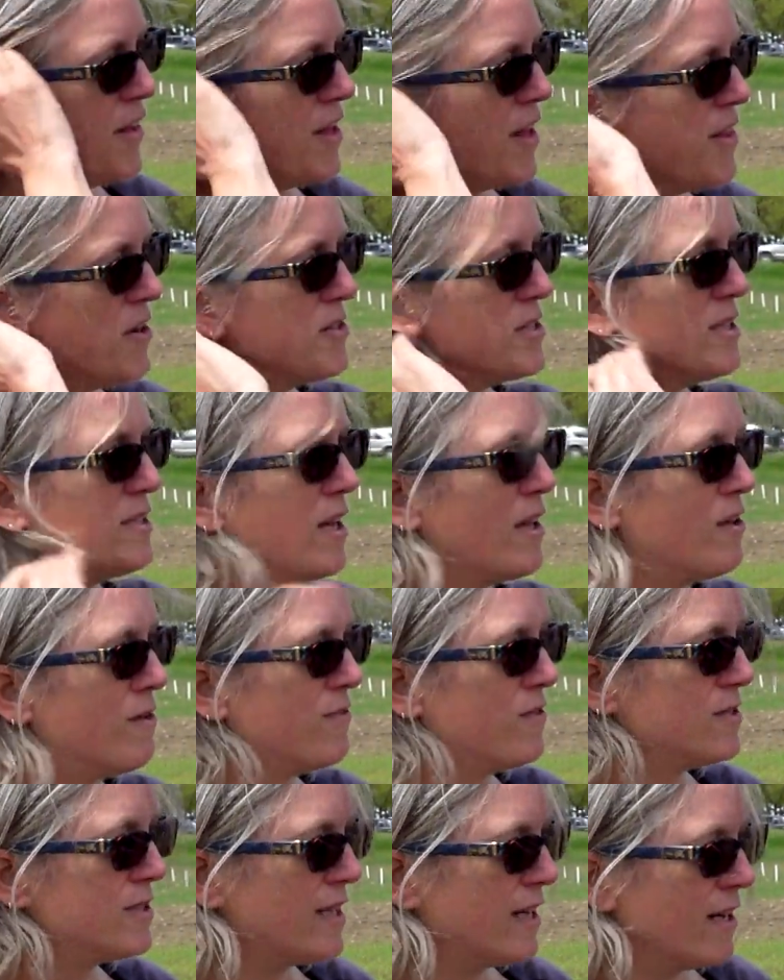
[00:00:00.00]
then there's another
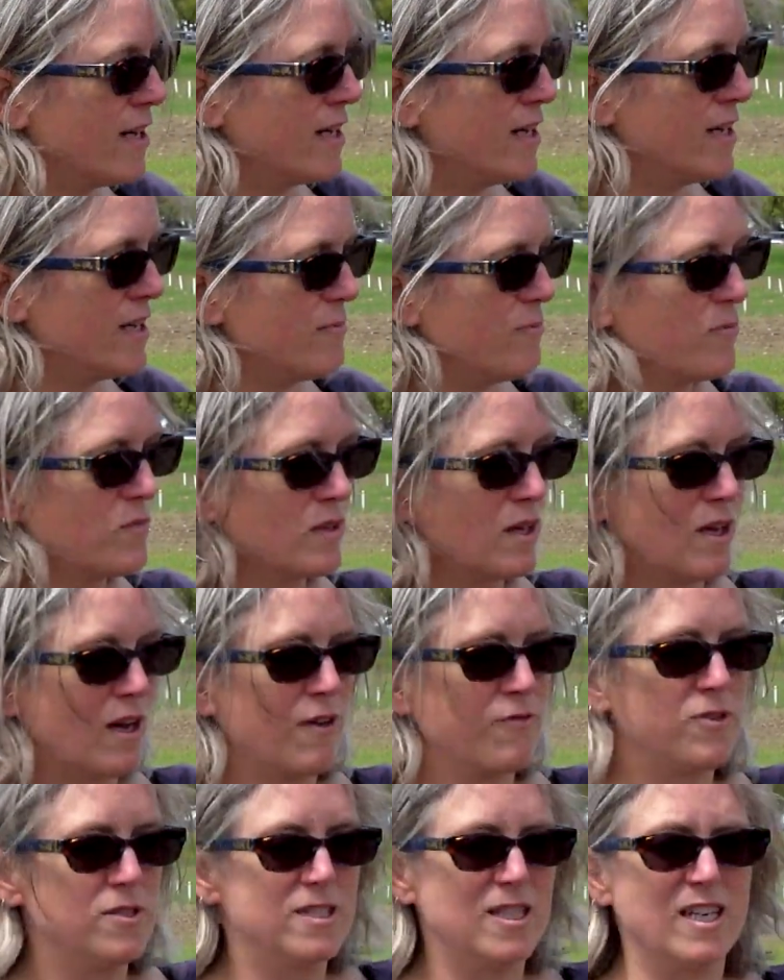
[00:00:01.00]
Fusarium,
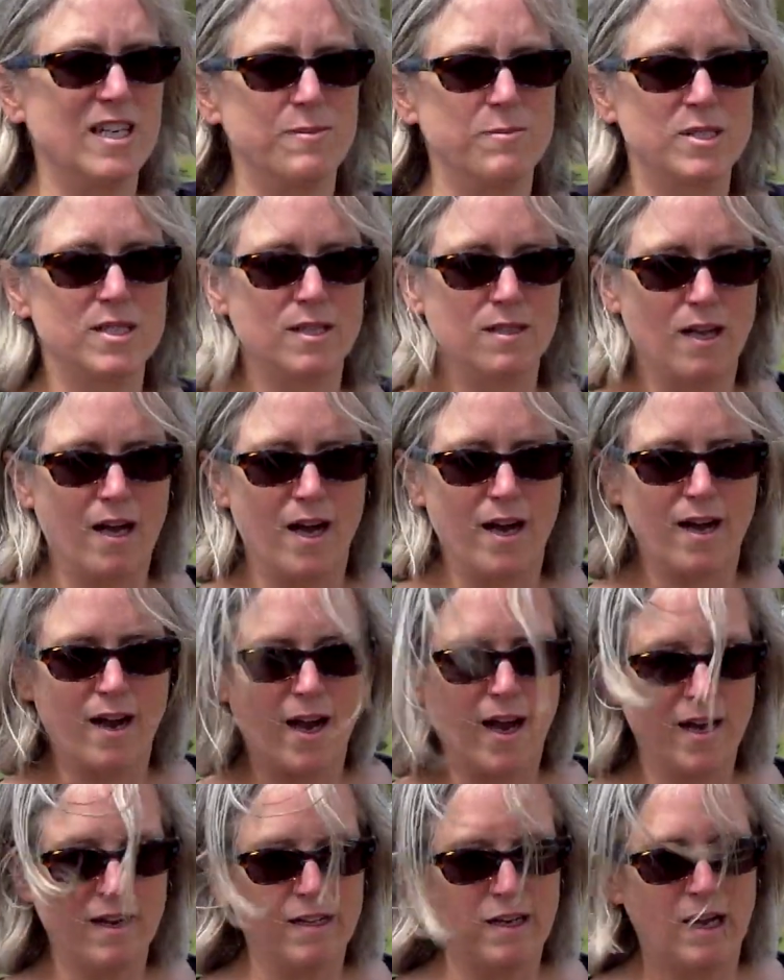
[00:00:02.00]
Fusarium
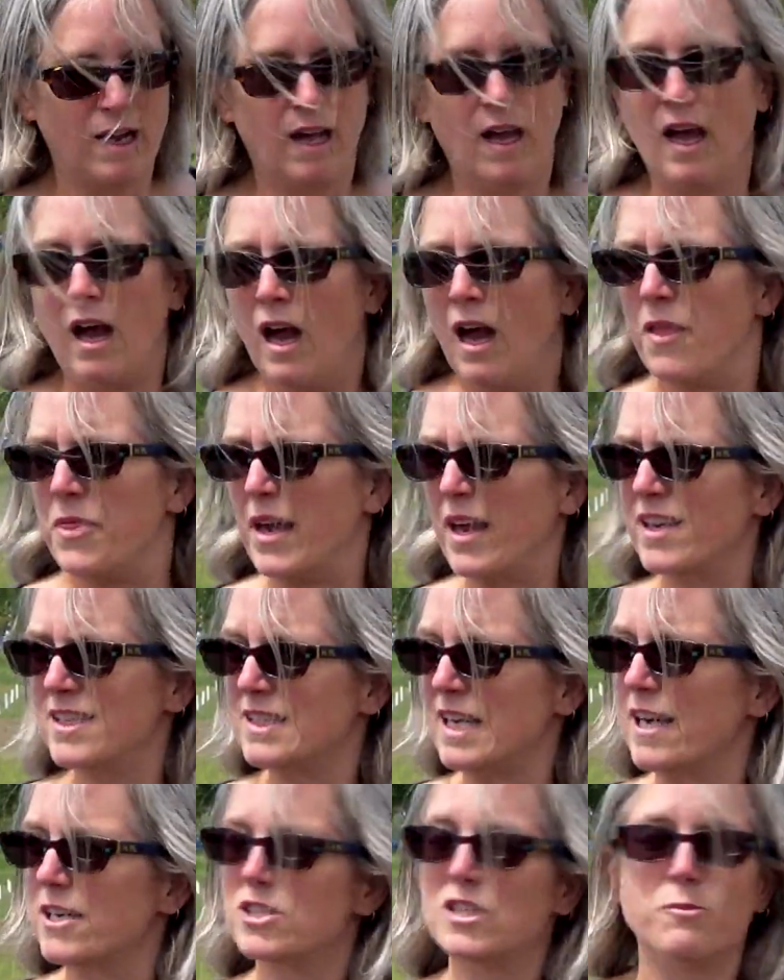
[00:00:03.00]
solani, that is
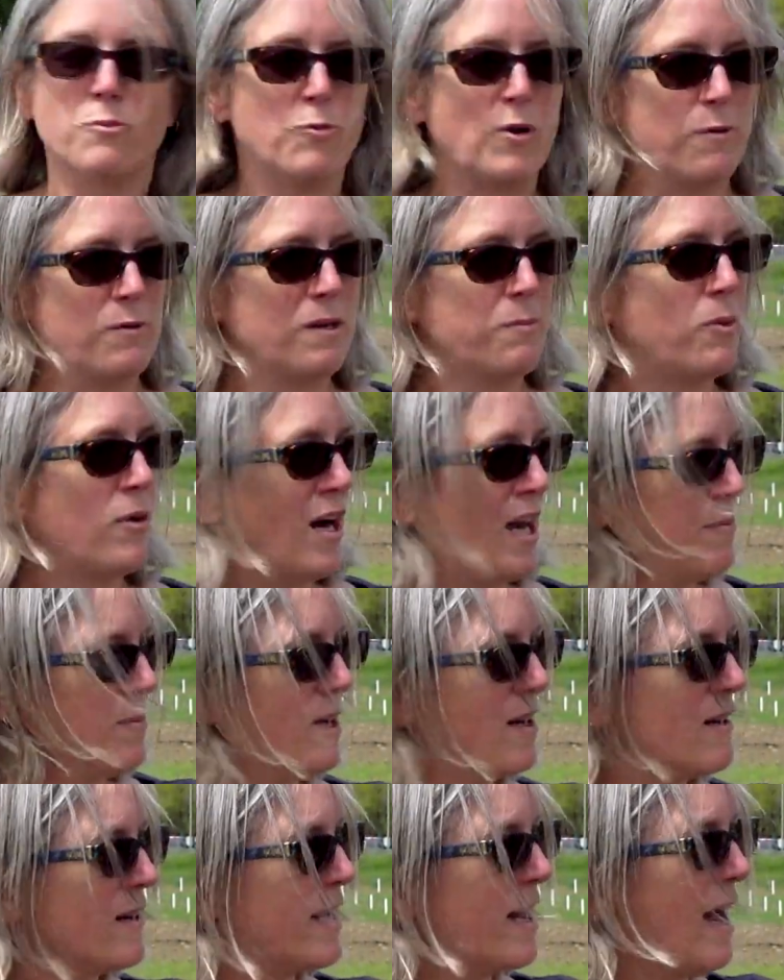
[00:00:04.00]
actually what we
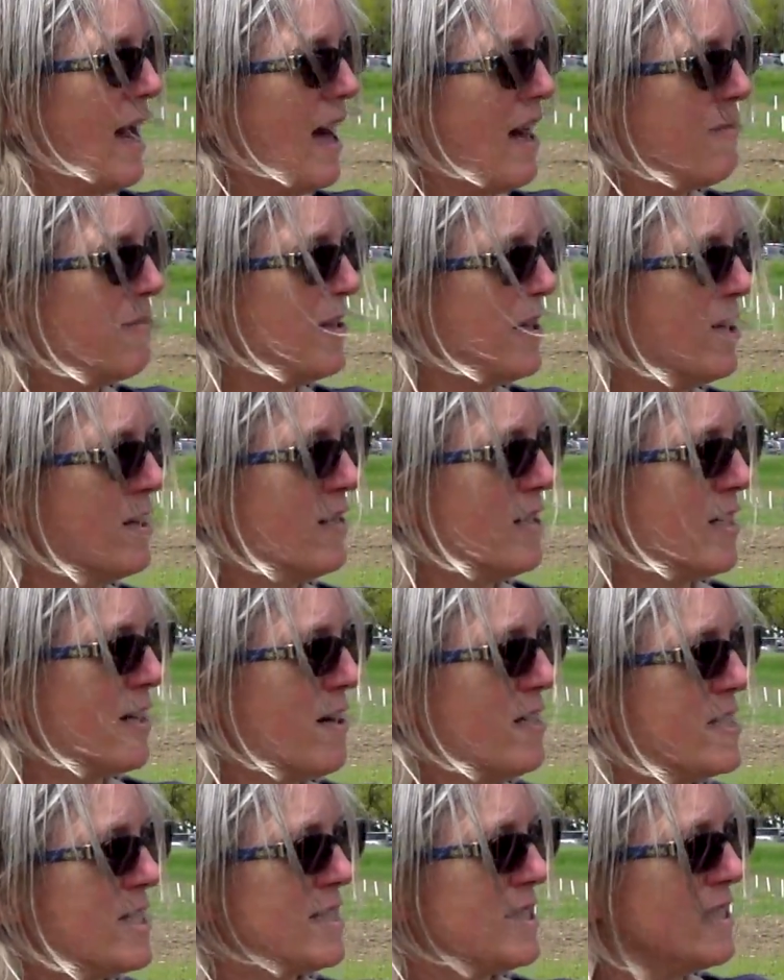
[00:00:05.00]
primarily have here in
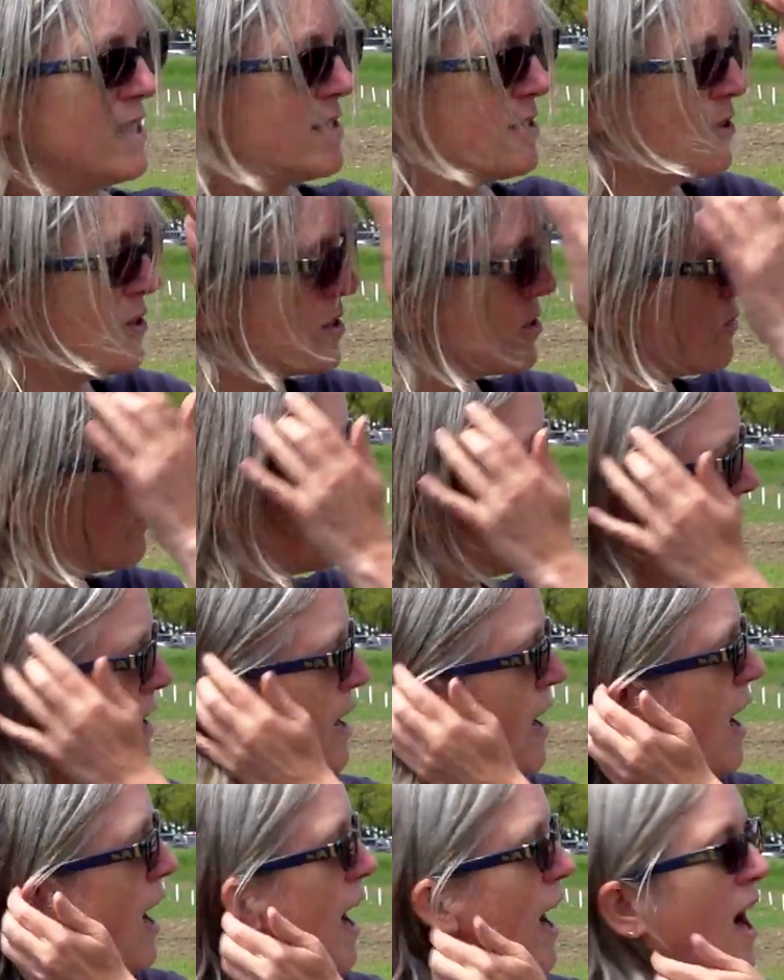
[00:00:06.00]
our disease nursery,
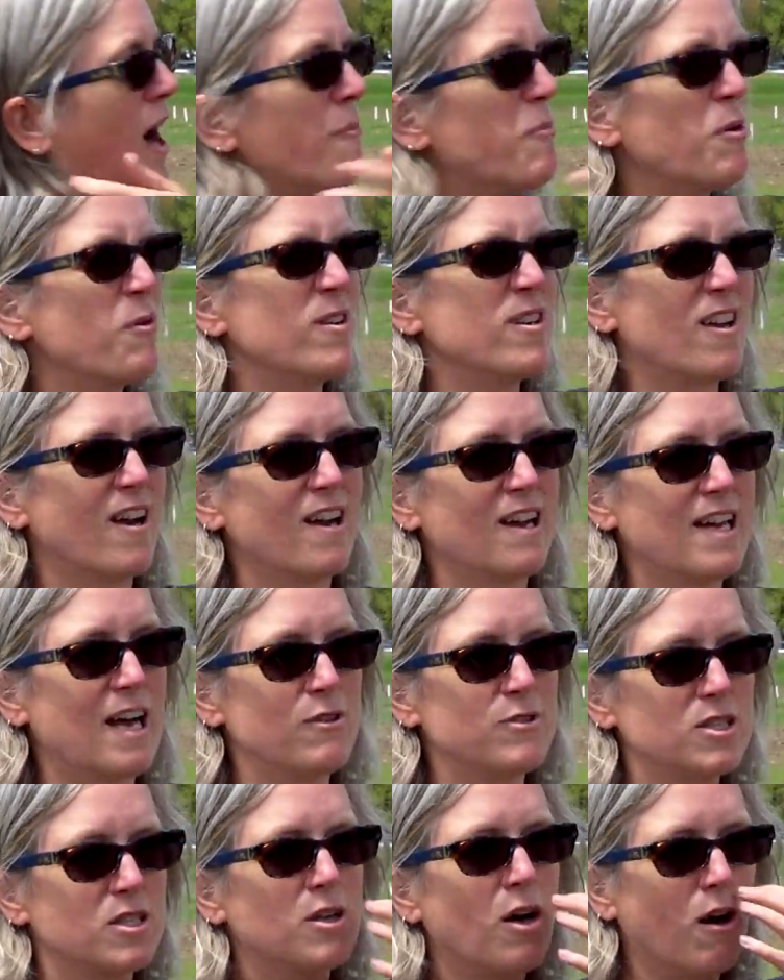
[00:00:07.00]
but we're not
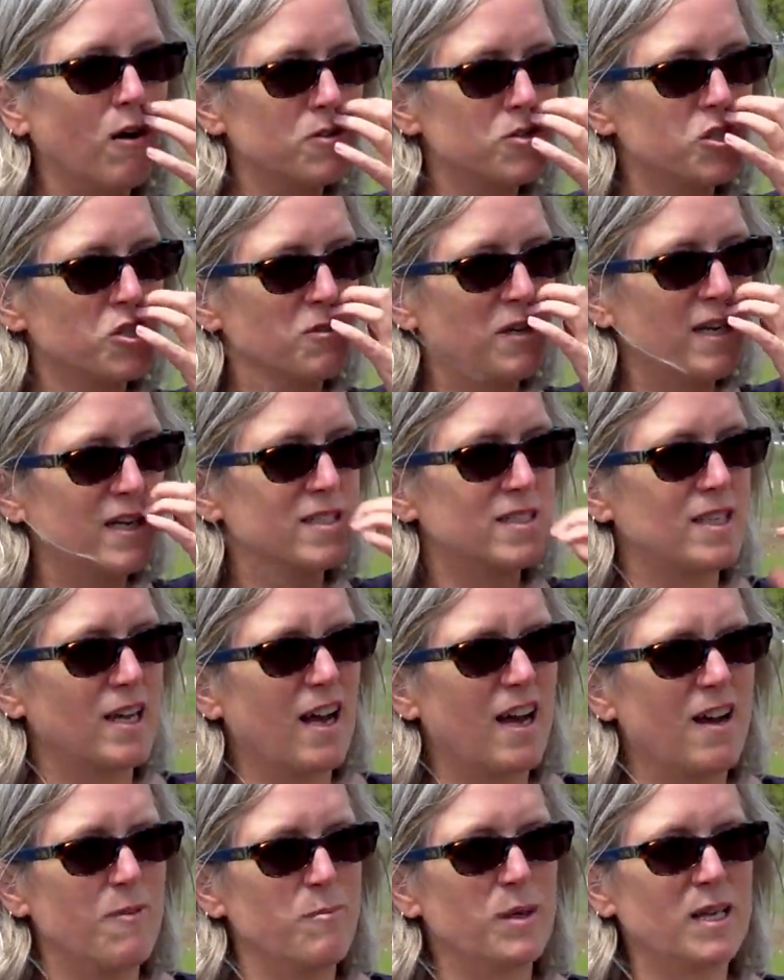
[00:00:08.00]
allowed to culture it
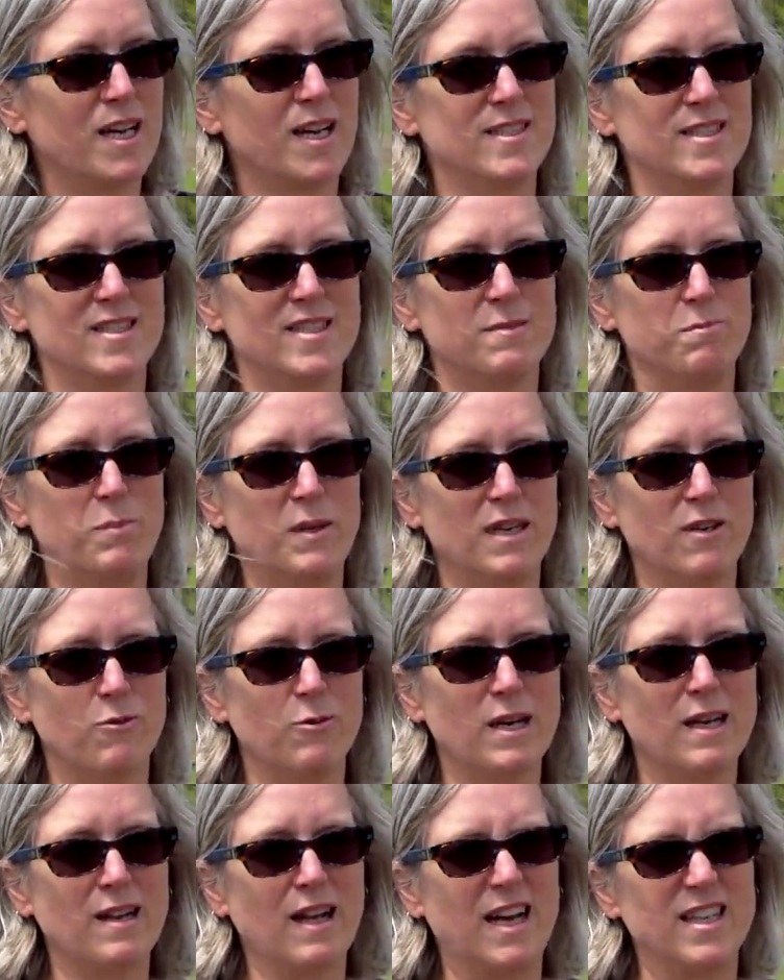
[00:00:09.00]
because it's been
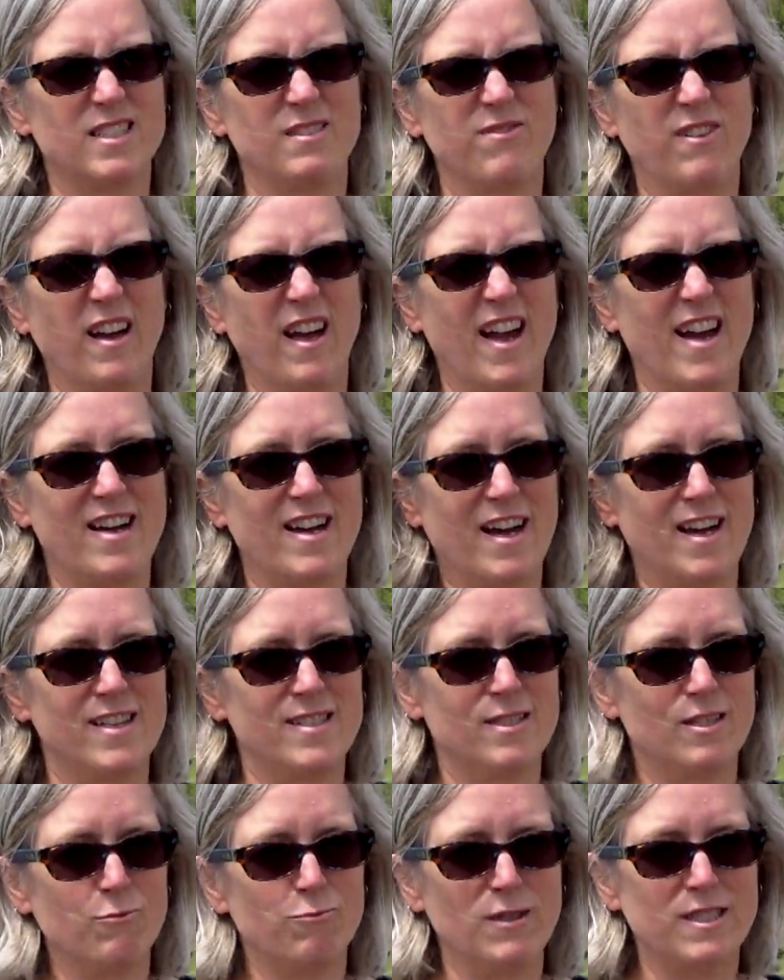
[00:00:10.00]
reclassified
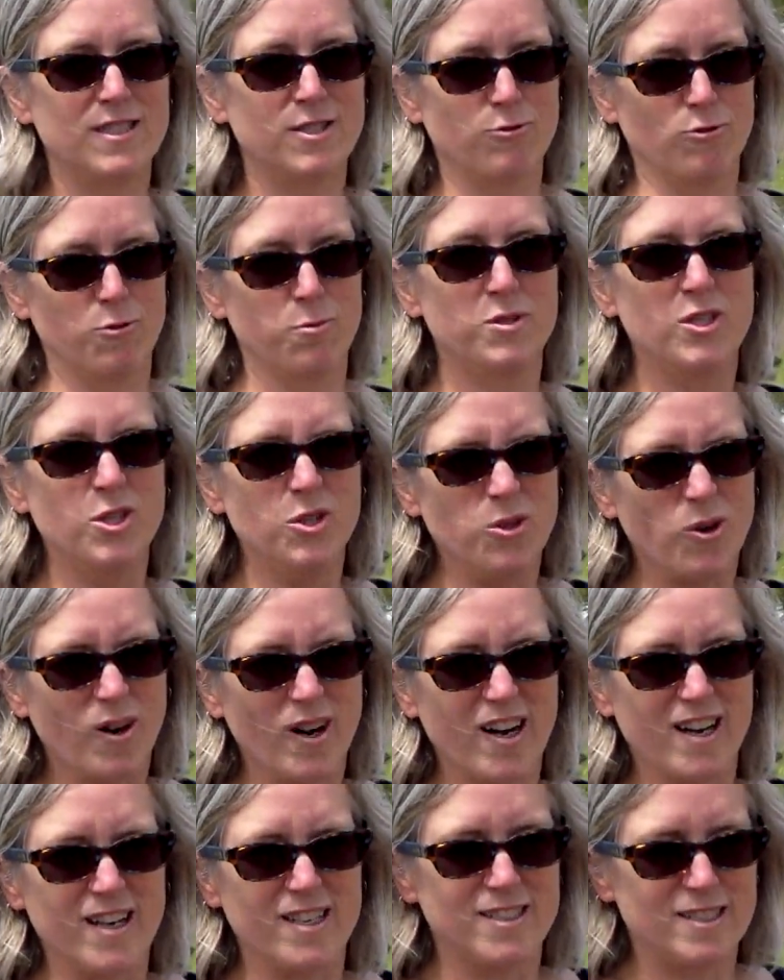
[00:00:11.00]
as a risk group 2
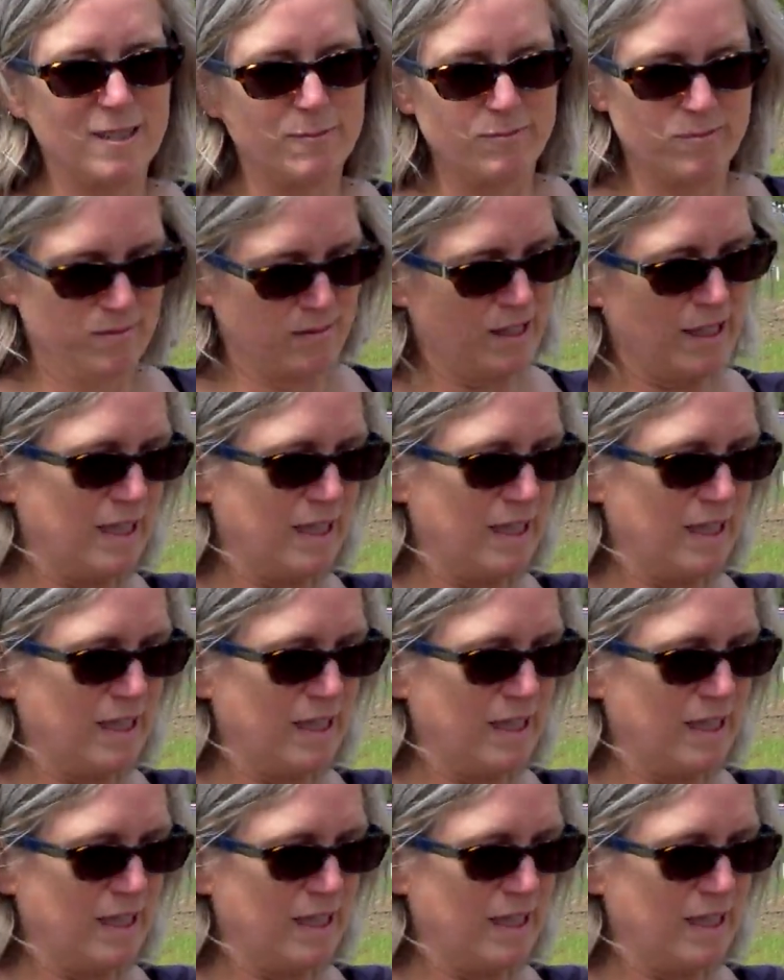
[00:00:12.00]
organism.